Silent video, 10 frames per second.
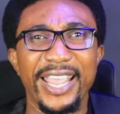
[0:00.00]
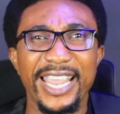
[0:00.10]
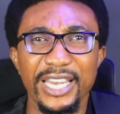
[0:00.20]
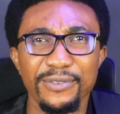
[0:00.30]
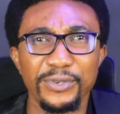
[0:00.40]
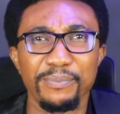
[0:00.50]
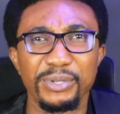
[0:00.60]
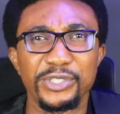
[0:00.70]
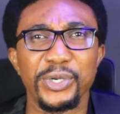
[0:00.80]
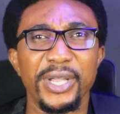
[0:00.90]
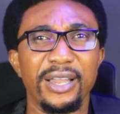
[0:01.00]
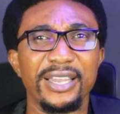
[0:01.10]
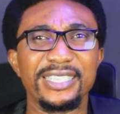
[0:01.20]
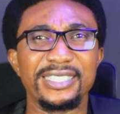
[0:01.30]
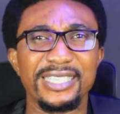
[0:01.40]
healing from
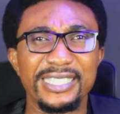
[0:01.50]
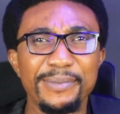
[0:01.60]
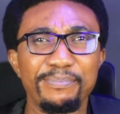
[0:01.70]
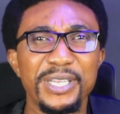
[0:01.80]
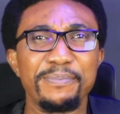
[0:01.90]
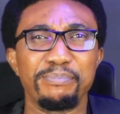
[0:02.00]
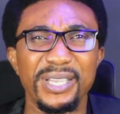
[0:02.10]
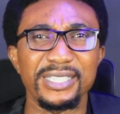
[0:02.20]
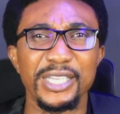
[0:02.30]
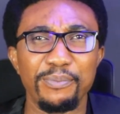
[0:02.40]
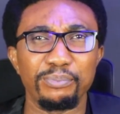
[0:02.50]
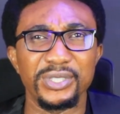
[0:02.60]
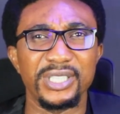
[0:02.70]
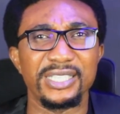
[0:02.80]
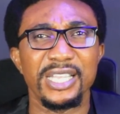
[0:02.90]
betrayal is a deeply personal
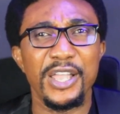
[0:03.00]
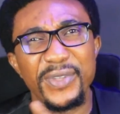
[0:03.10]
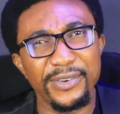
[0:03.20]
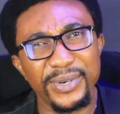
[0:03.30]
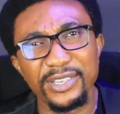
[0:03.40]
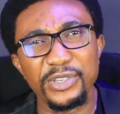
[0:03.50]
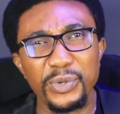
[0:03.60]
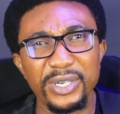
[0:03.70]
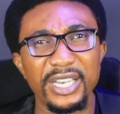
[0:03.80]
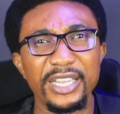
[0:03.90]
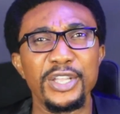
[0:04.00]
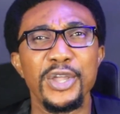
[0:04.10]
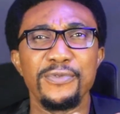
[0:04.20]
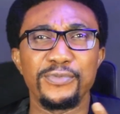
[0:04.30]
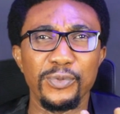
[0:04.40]
process, varying greatly
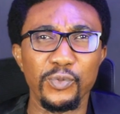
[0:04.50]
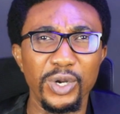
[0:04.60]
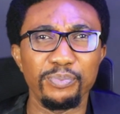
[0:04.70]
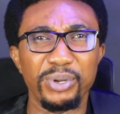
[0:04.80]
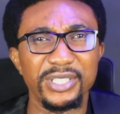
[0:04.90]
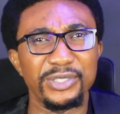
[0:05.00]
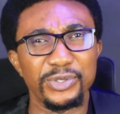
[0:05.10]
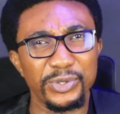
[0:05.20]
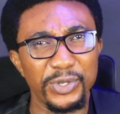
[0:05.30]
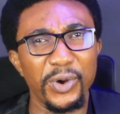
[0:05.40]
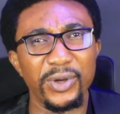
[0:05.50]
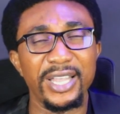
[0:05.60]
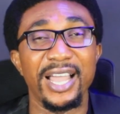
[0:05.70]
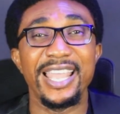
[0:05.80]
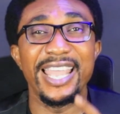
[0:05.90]
from one person to the
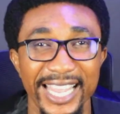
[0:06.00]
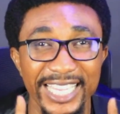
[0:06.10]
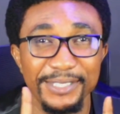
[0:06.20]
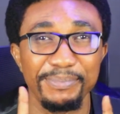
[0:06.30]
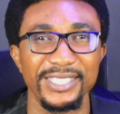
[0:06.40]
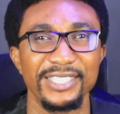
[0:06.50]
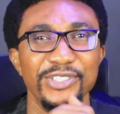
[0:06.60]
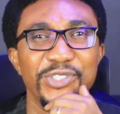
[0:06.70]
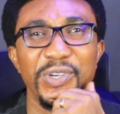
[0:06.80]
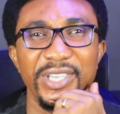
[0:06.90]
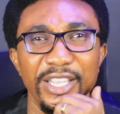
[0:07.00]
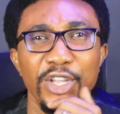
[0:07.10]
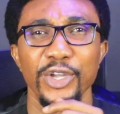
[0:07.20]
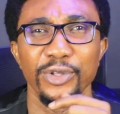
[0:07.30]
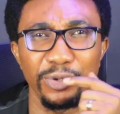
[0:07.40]
other. Each person's
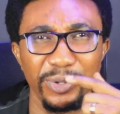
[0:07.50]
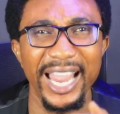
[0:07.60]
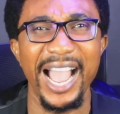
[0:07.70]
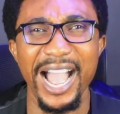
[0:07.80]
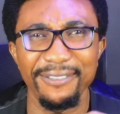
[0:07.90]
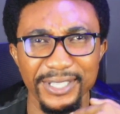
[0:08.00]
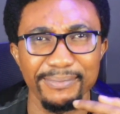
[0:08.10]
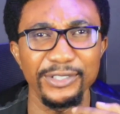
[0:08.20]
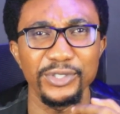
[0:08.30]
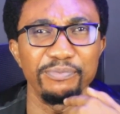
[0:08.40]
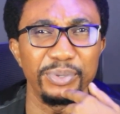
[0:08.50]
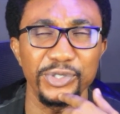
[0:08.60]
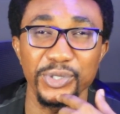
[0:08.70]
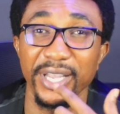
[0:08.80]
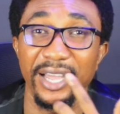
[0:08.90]
journey through the aftermath of
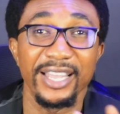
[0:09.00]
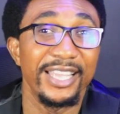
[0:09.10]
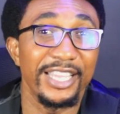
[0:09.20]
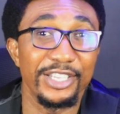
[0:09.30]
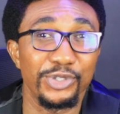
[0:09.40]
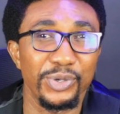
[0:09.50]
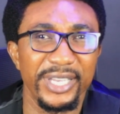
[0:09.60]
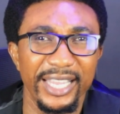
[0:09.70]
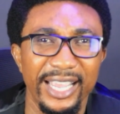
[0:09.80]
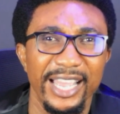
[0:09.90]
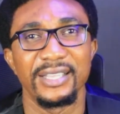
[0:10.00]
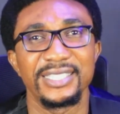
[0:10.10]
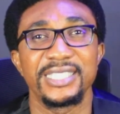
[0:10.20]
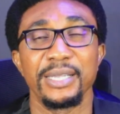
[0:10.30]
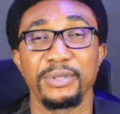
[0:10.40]
betrayal is unique,
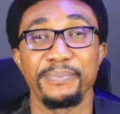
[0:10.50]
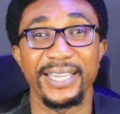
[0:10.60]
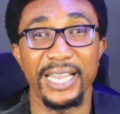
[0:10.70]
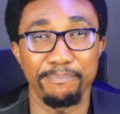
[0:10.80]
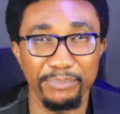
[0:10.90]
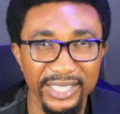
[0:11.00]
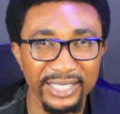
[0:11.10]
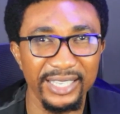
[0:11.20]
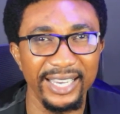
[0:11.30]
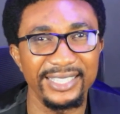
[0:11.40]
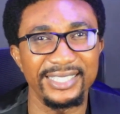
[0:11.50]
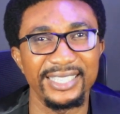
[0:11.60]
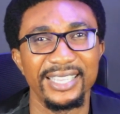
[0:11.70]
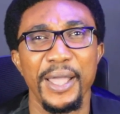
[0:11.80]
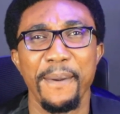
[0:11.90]
shaped by their
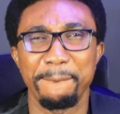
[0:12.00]
personality,